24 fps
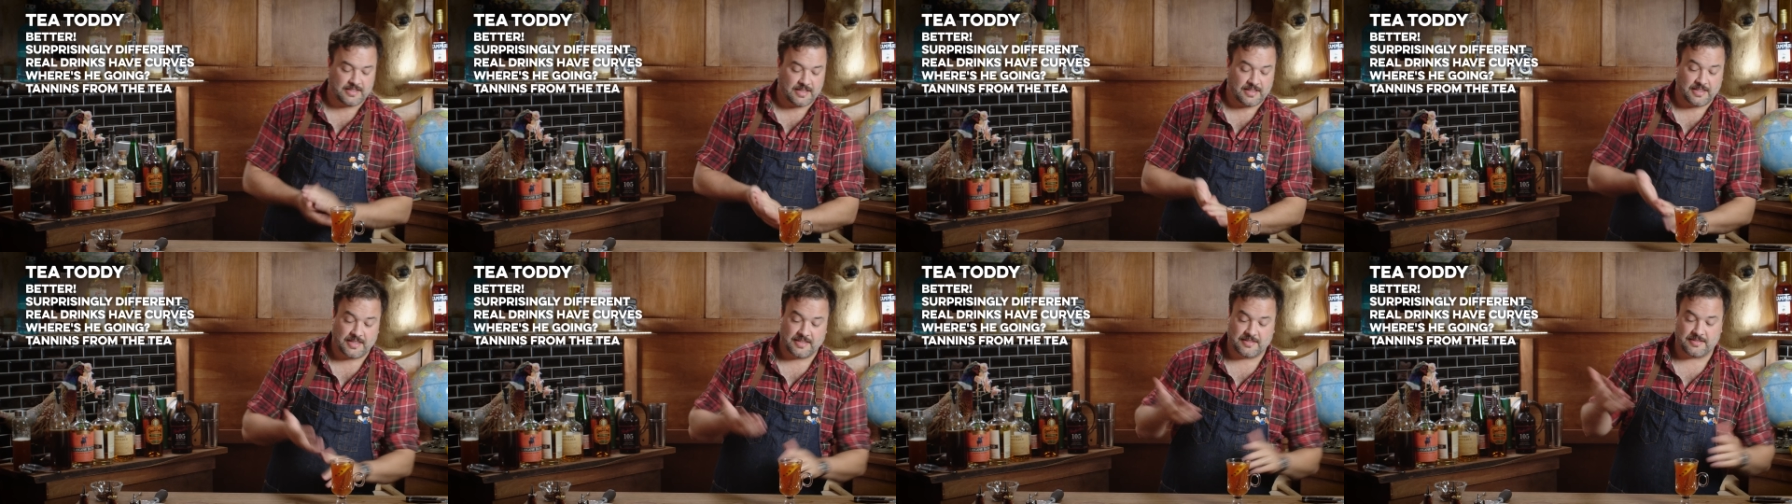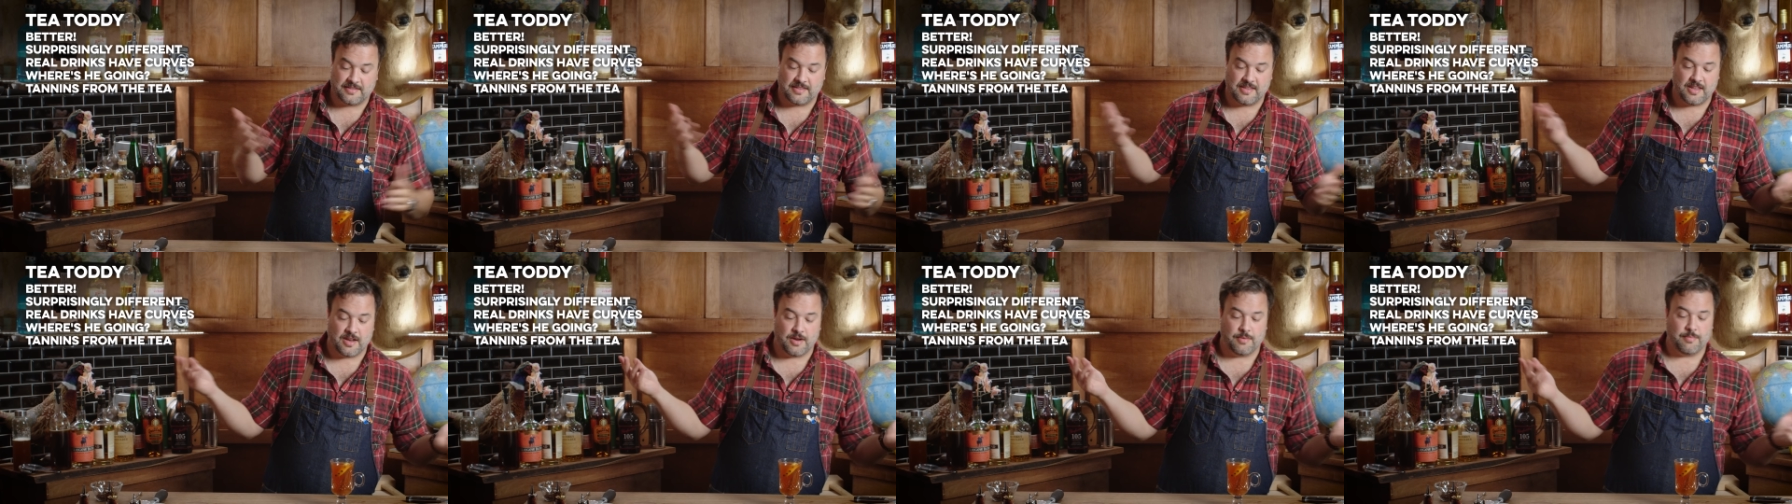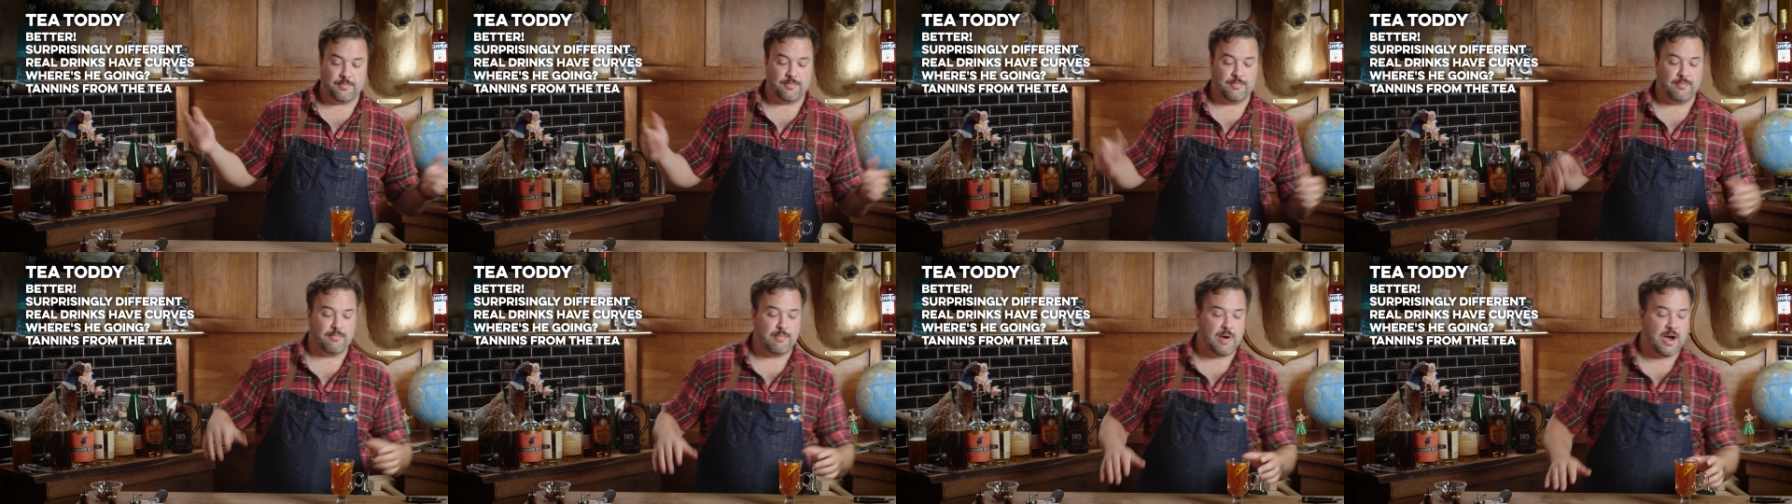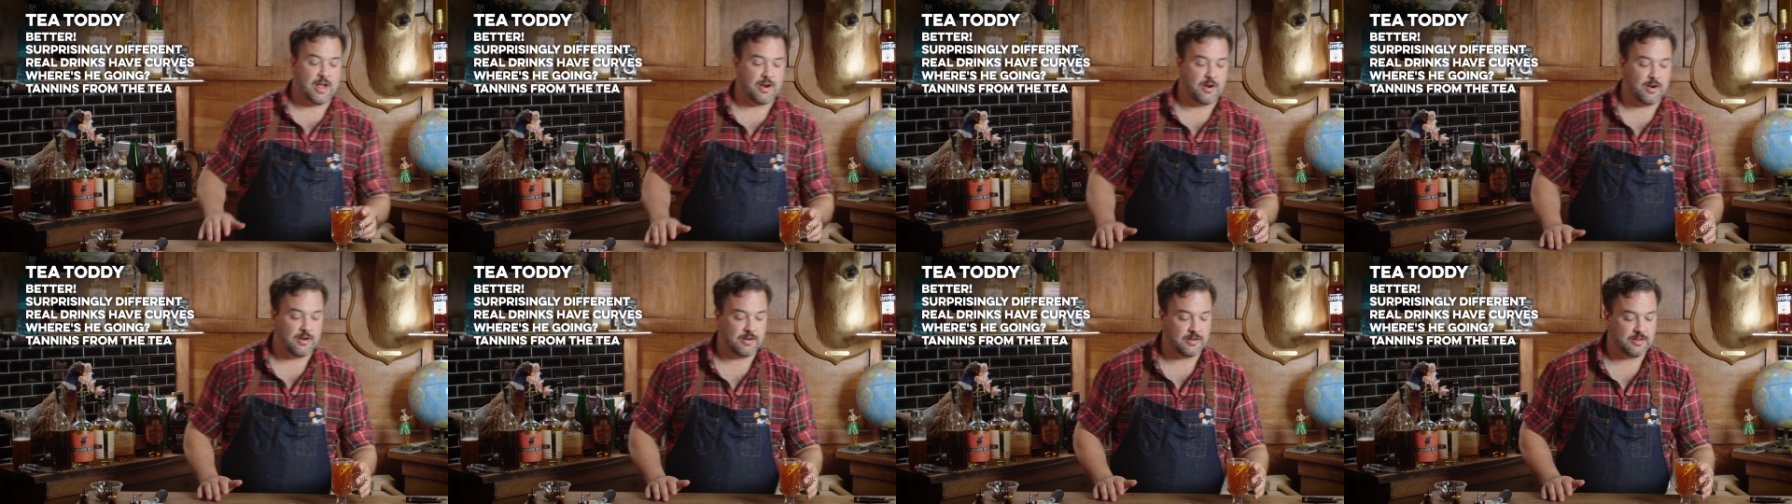it's at least you know
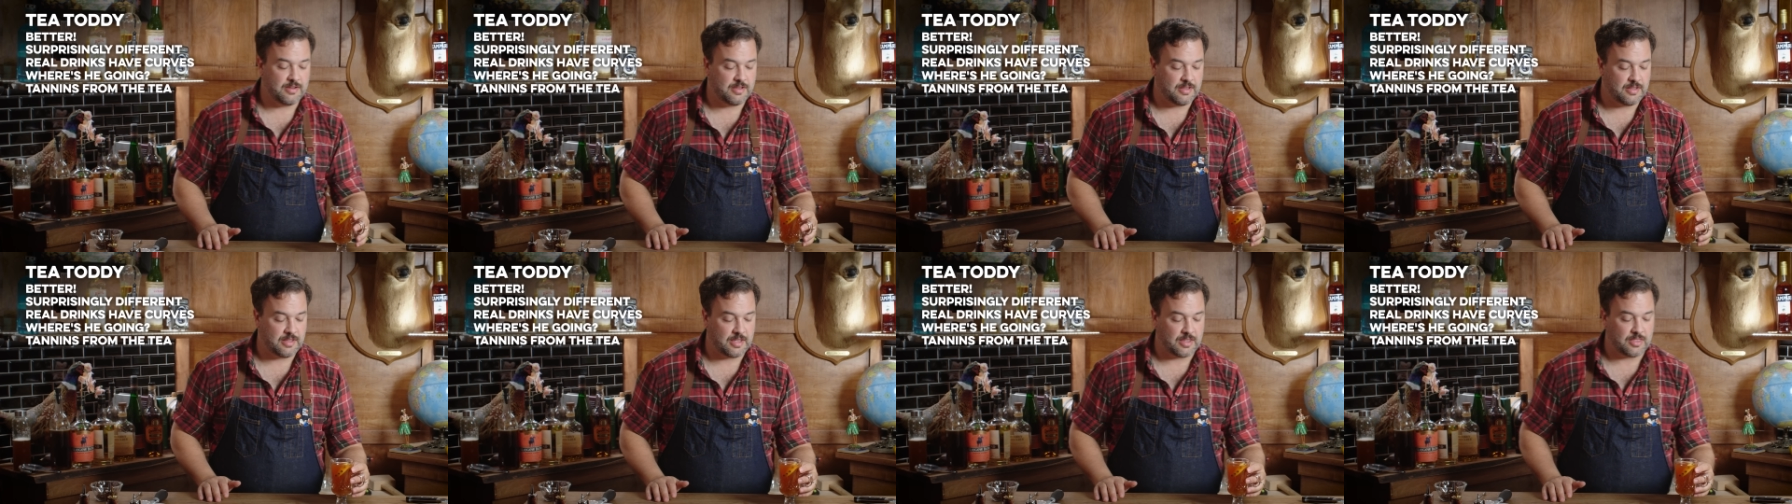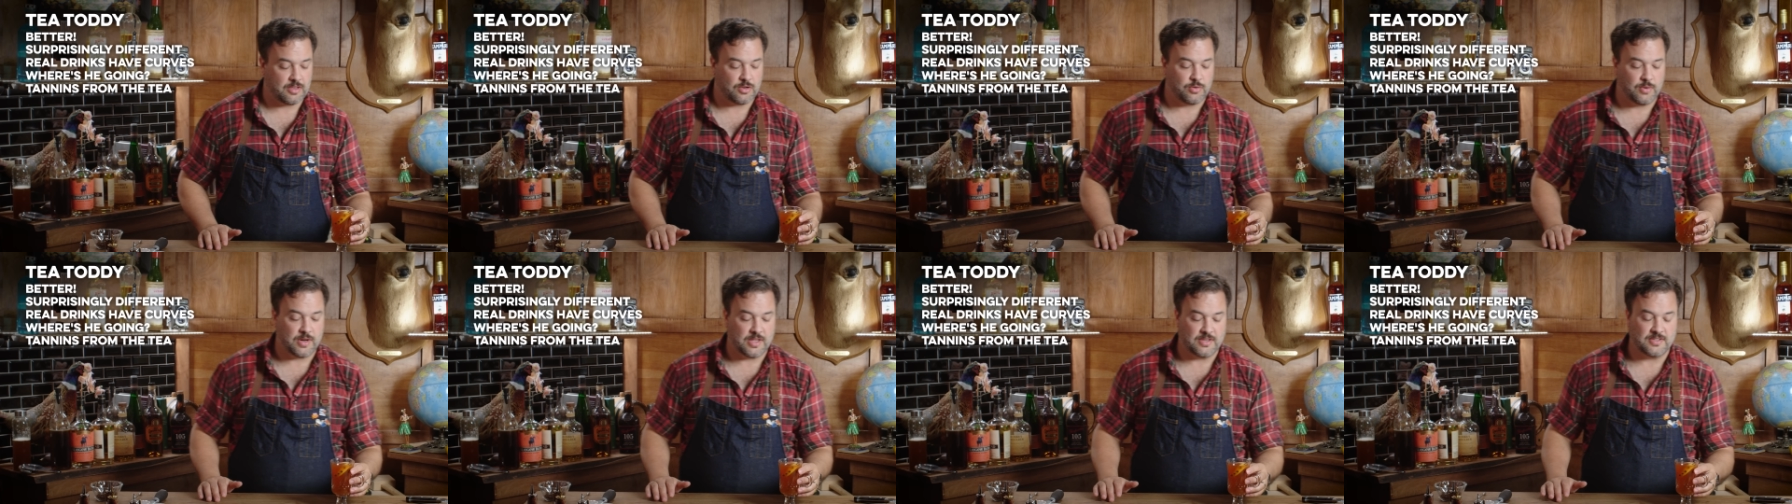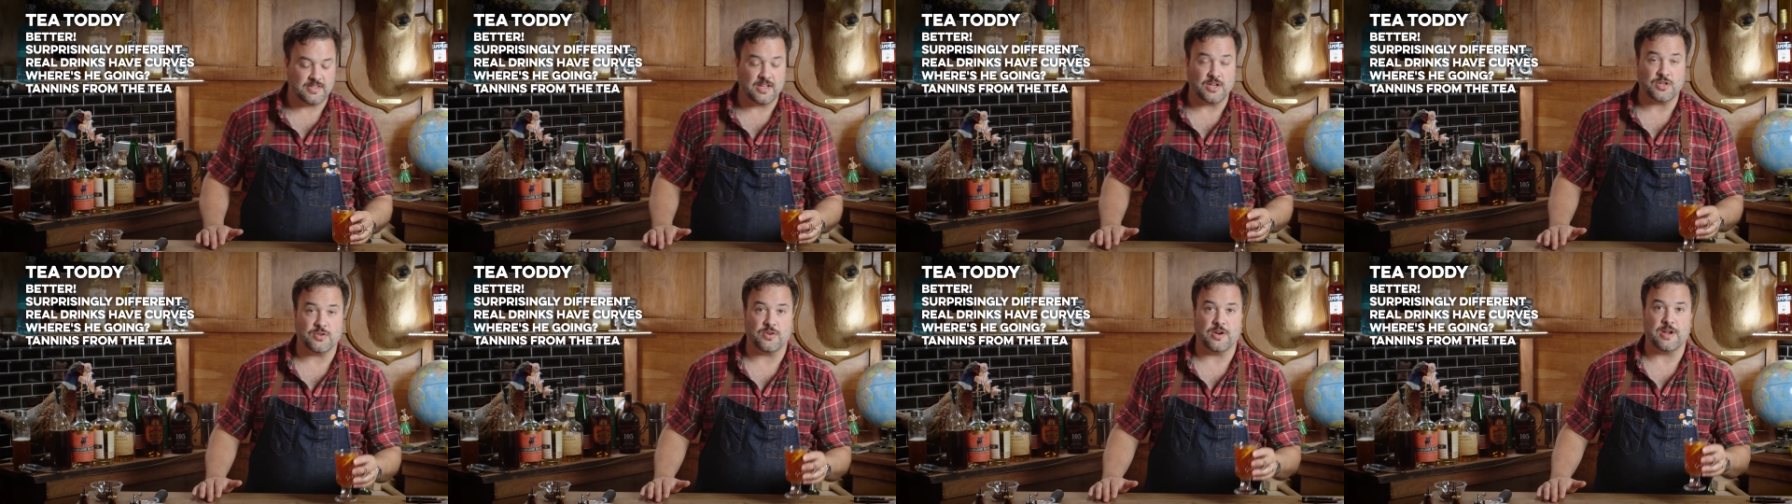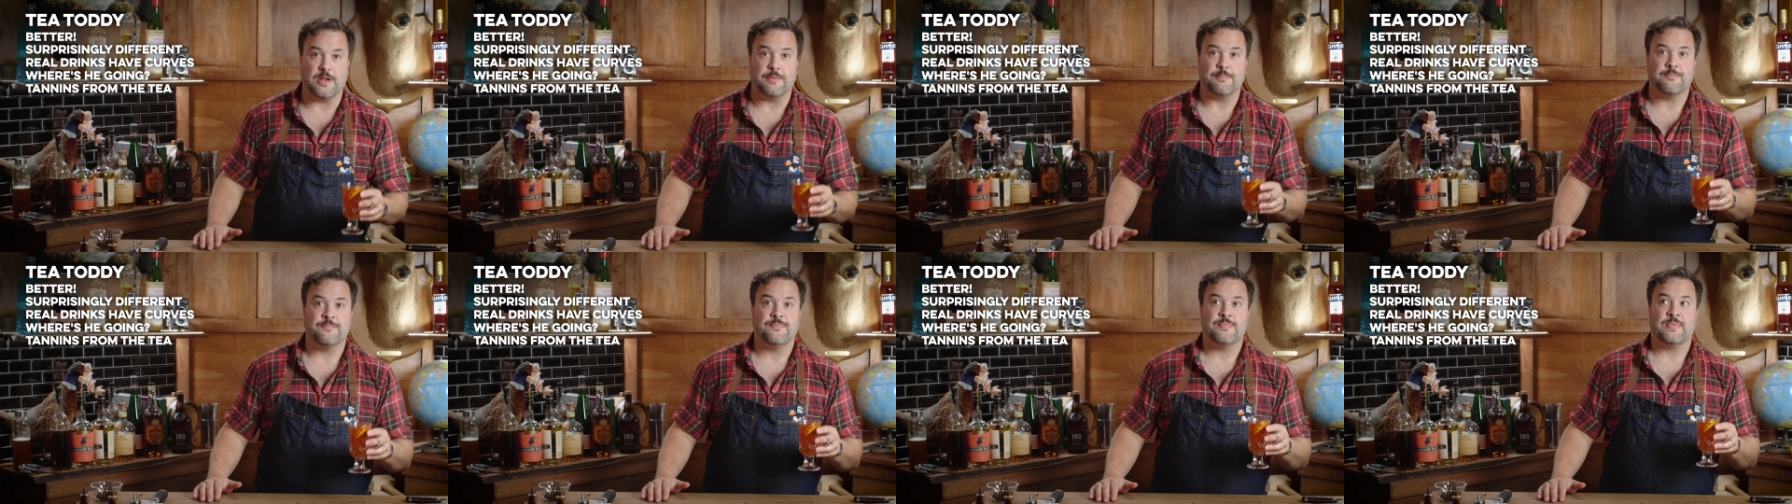modern to like the 20th
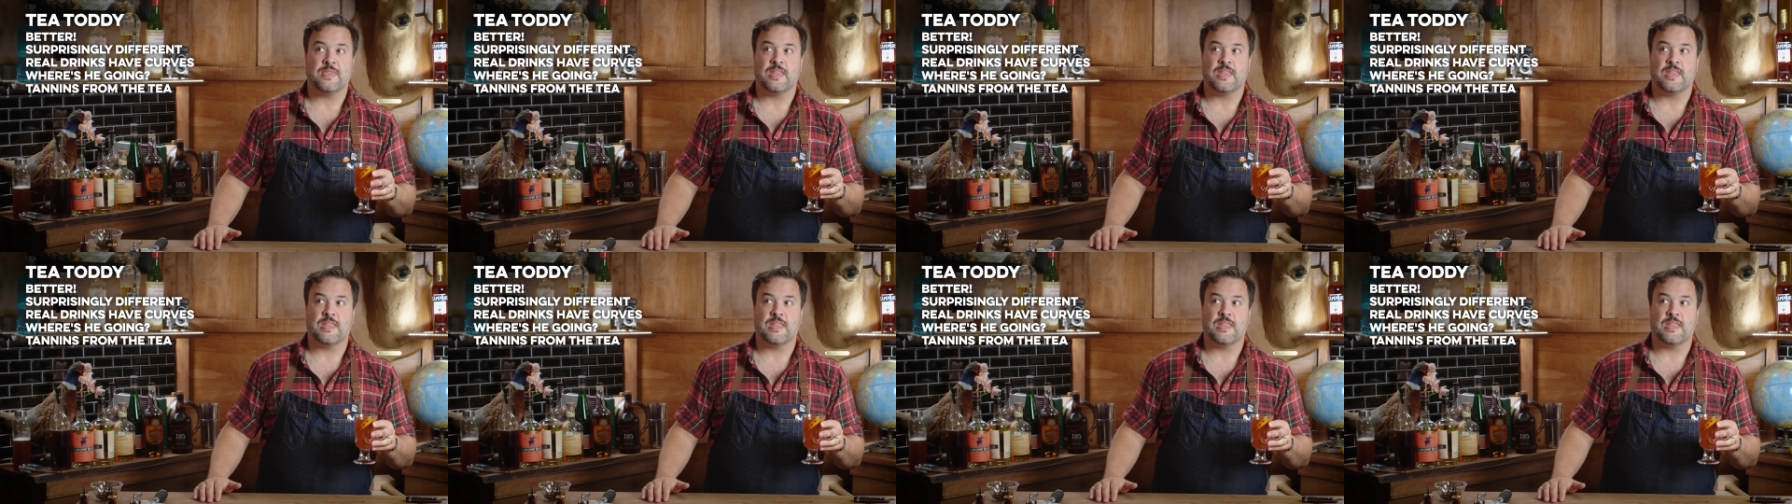century